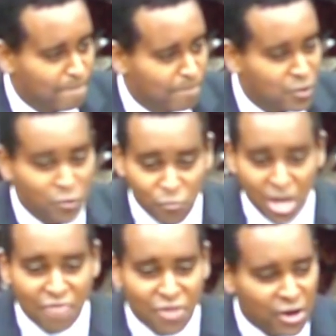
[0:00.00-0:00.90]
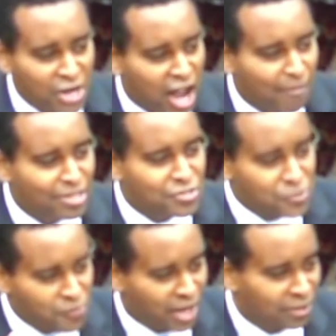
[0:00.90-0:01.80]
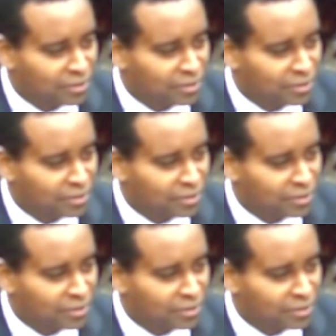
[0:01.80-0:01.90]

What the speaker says: You can read their comments in the record.